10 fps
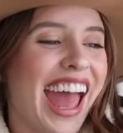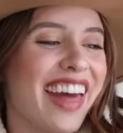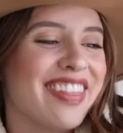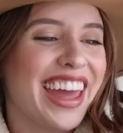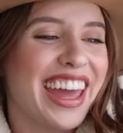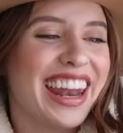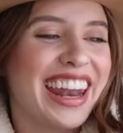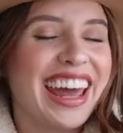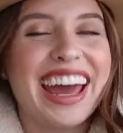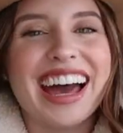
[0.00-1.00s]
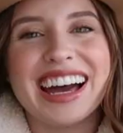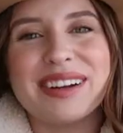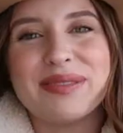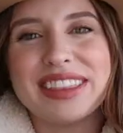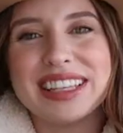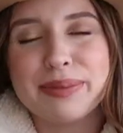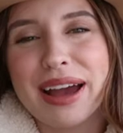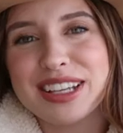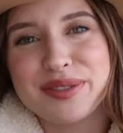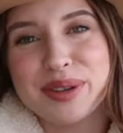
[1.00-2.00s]
And then these
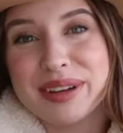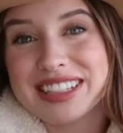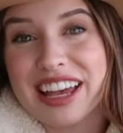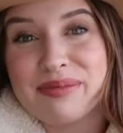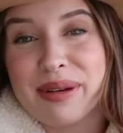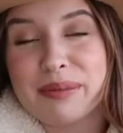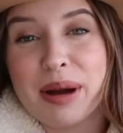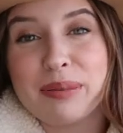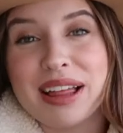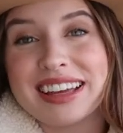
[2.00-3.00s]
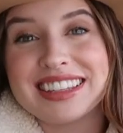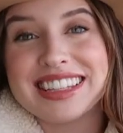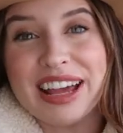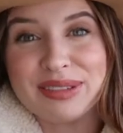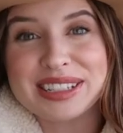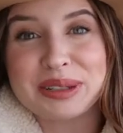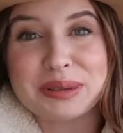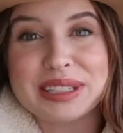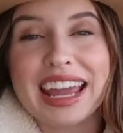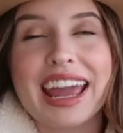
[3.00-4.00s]
past few weeks I've been applying this every
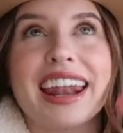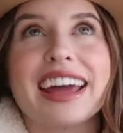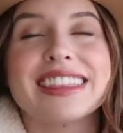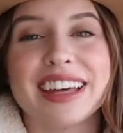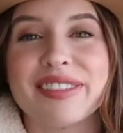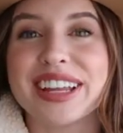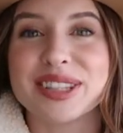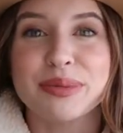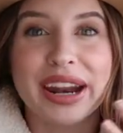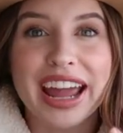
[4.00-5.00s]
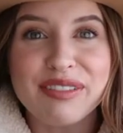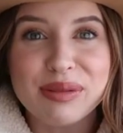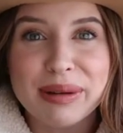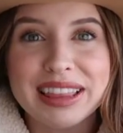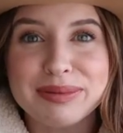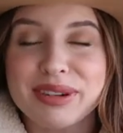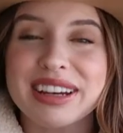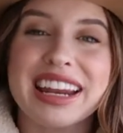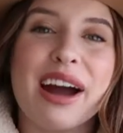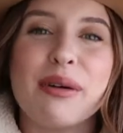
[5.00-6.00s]
single day and I love it. It's what I have on my lips
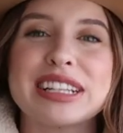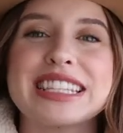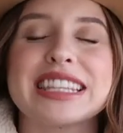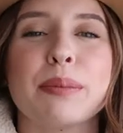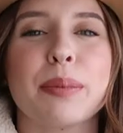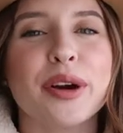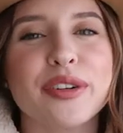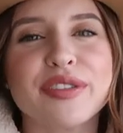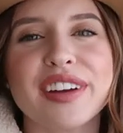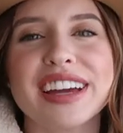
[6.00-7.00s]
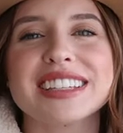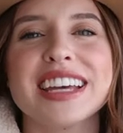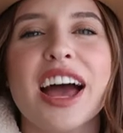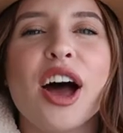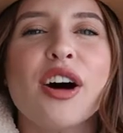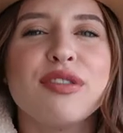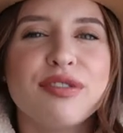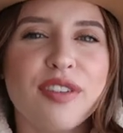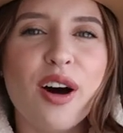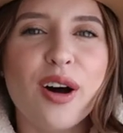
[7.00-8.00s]
right now. It's the perfect
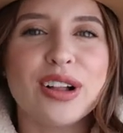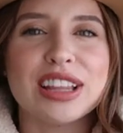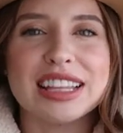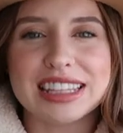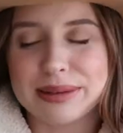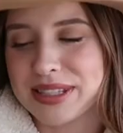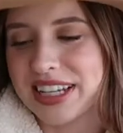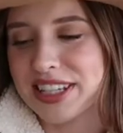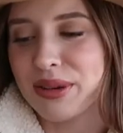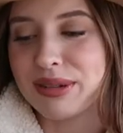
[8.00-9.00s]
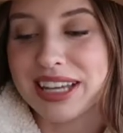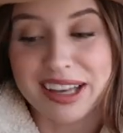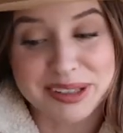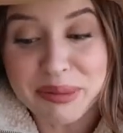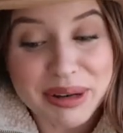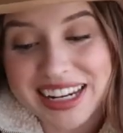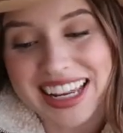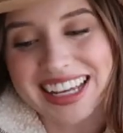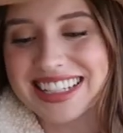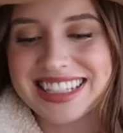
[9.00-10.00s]
fall lipstick. So I'll tell you what it
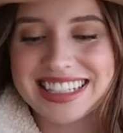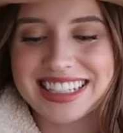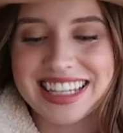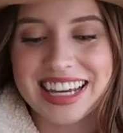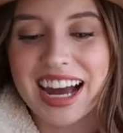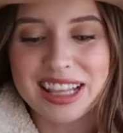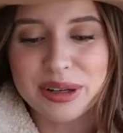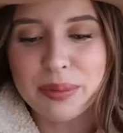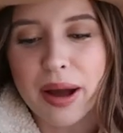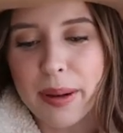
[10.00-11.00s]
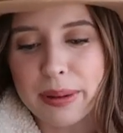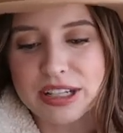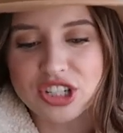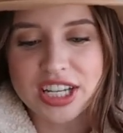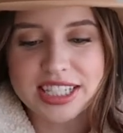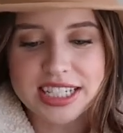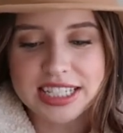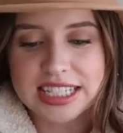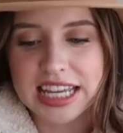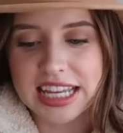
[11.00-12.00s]
is. It's the ColourPop Just
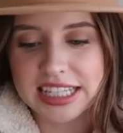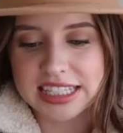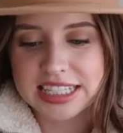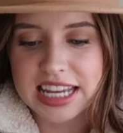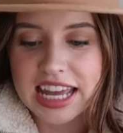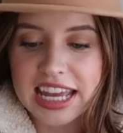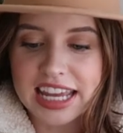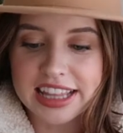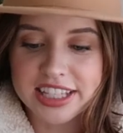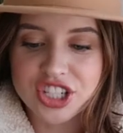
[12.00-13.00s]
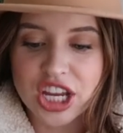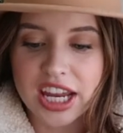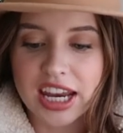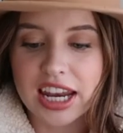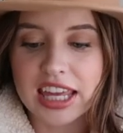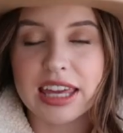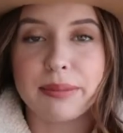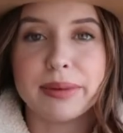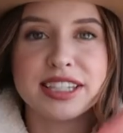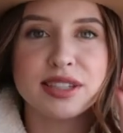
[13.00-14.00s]
a Tint in the shade
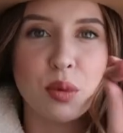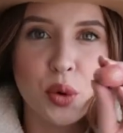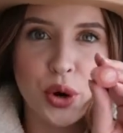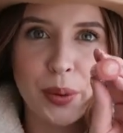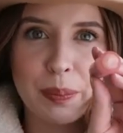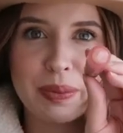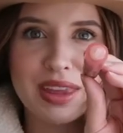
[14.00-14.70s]
Gimme S'more.